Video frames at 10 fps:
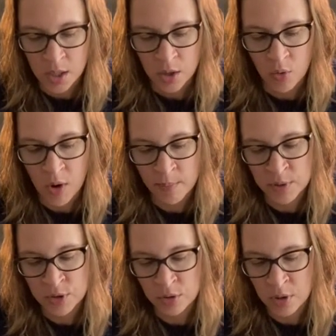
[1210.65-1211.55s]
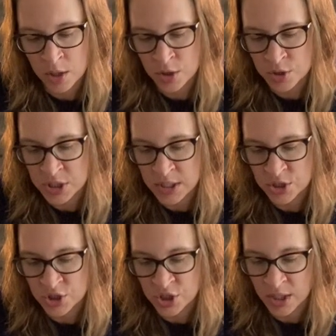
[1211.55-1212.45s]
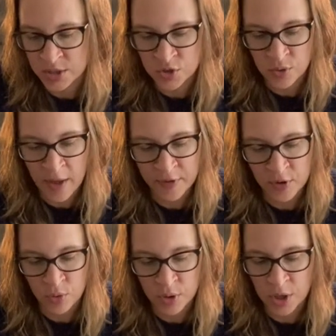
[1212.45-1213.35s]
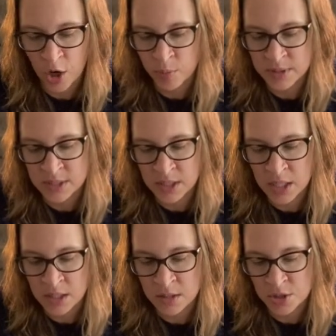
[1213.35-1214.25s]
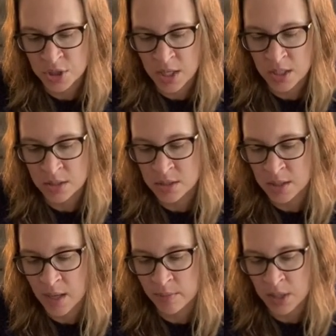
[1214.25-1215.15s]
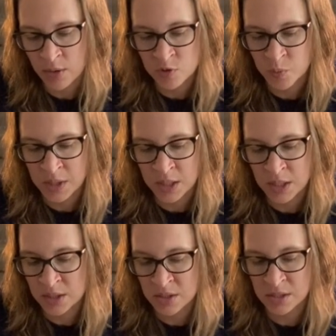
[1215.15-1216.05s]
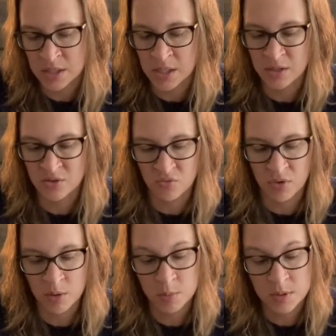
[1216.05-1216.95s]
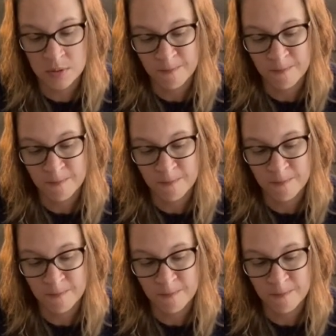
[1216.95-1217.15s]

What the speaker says: Kwamba no longer chased chickens around the courtyard, but stayed in the shade and slept. I was beginning to see his ribs.